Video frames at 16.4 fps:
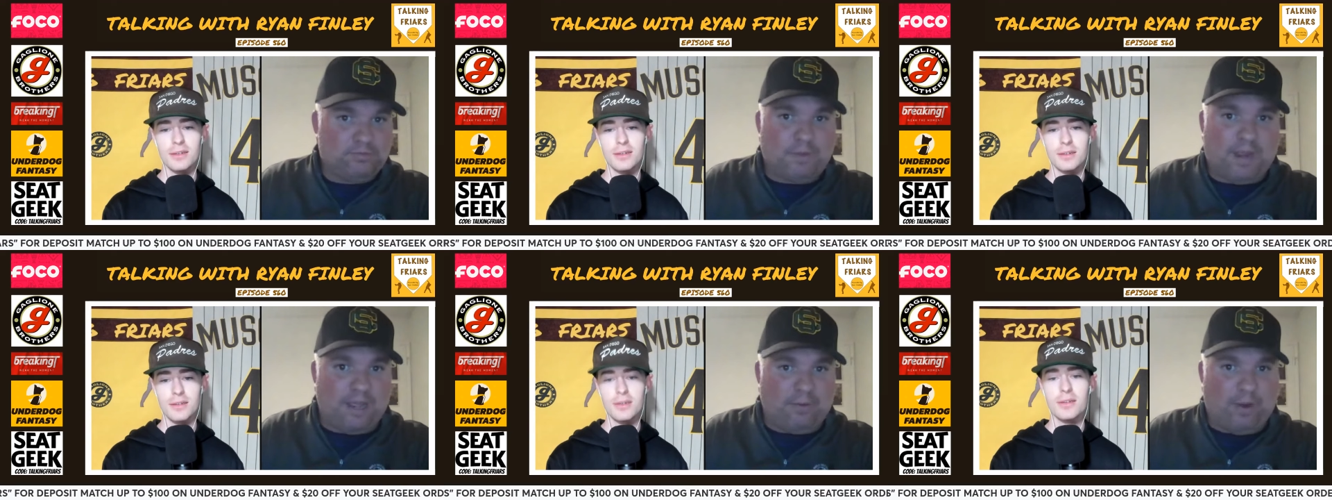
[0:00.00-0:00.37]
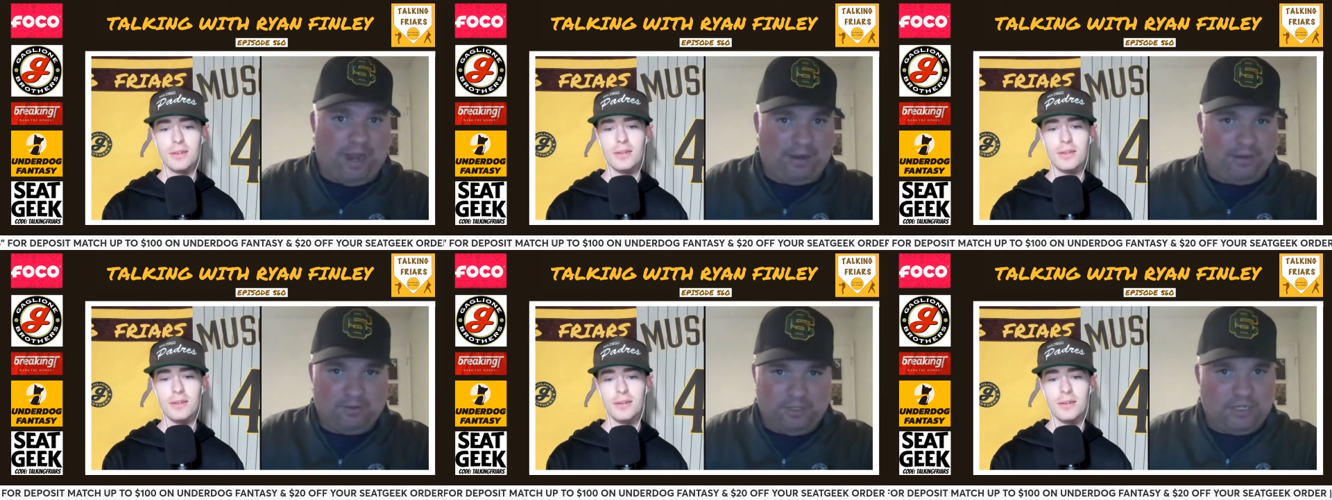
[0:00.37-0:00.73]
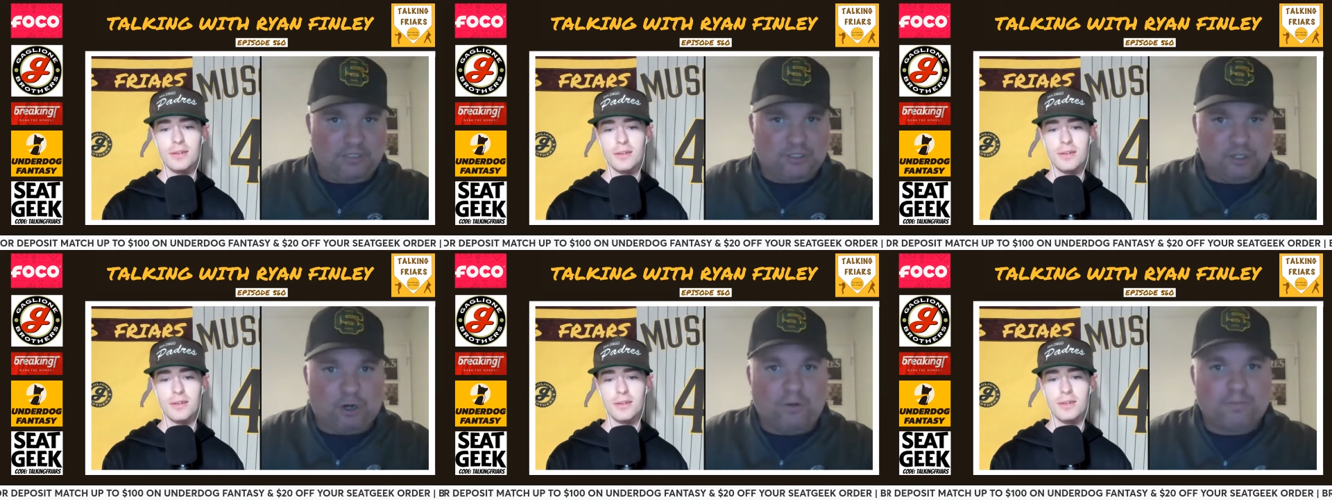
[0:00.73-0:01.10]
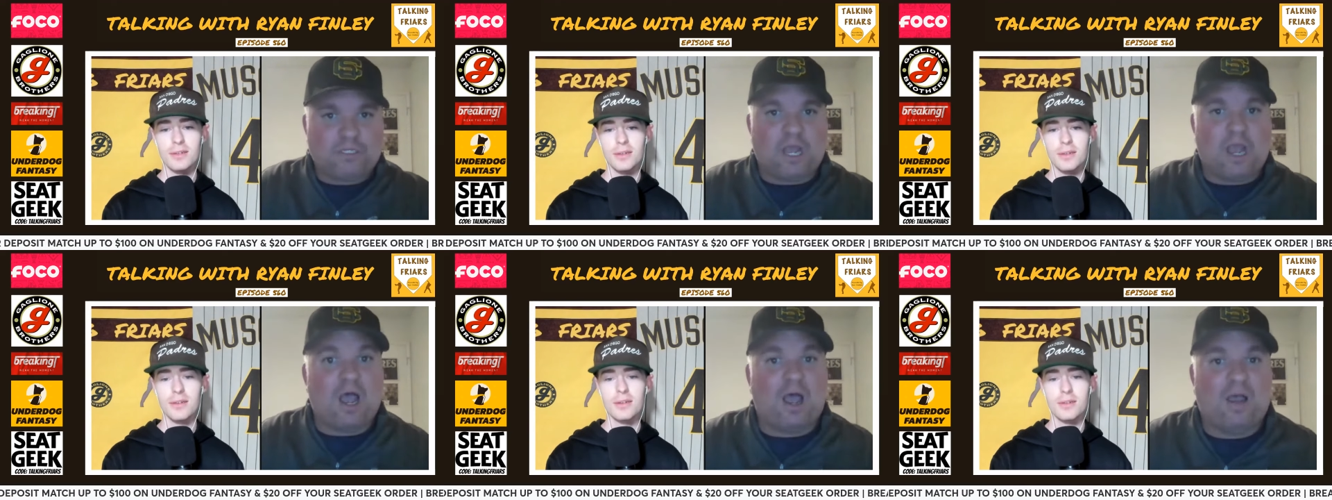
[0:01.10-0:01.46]
Speaker 1: By the way, in
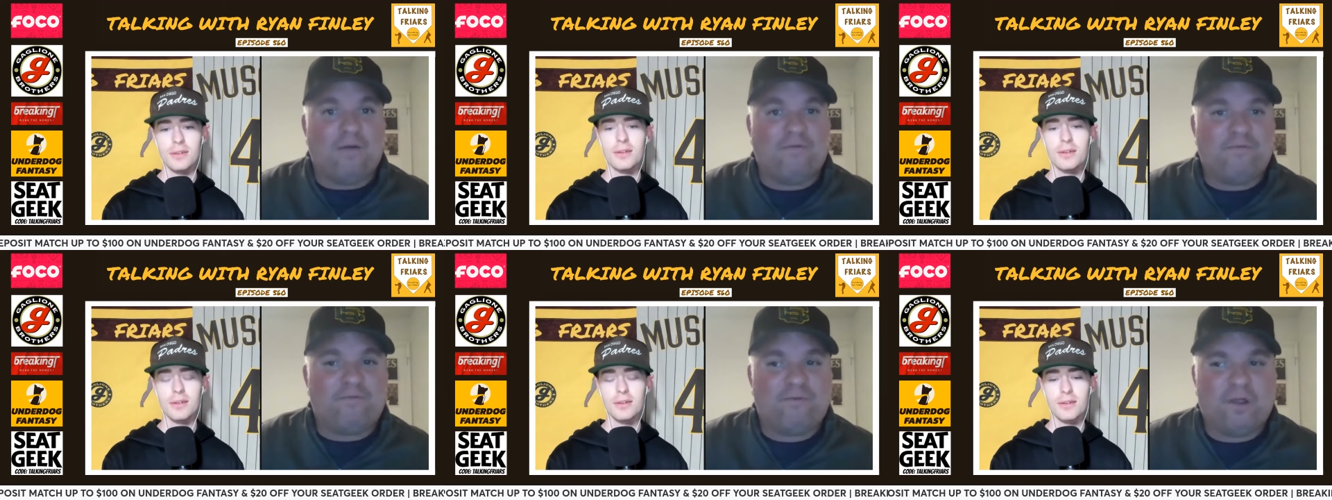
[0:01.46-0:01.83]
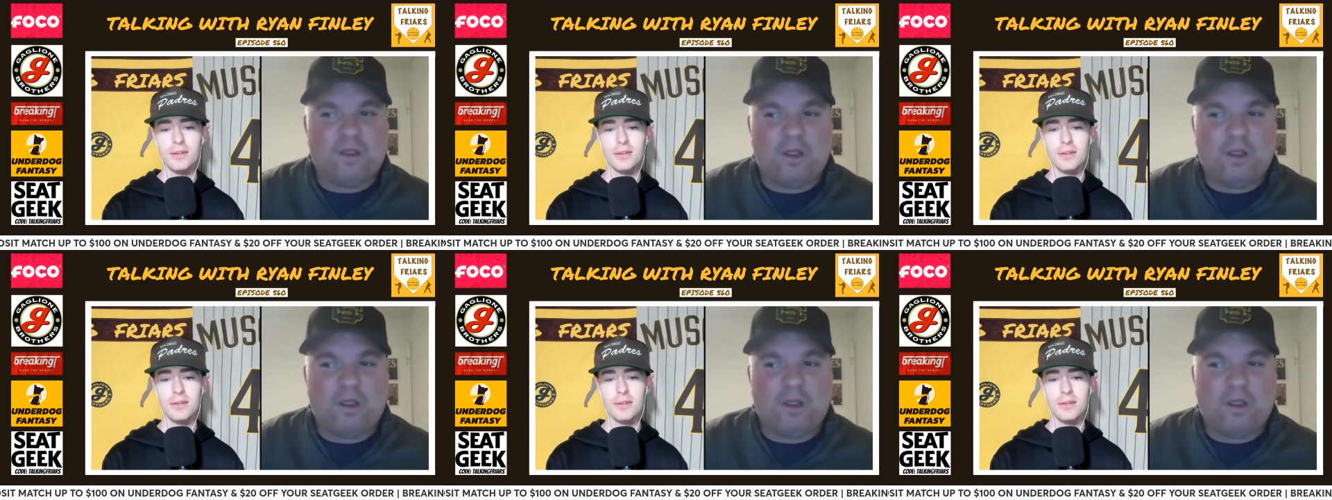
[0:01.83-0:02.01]
terms of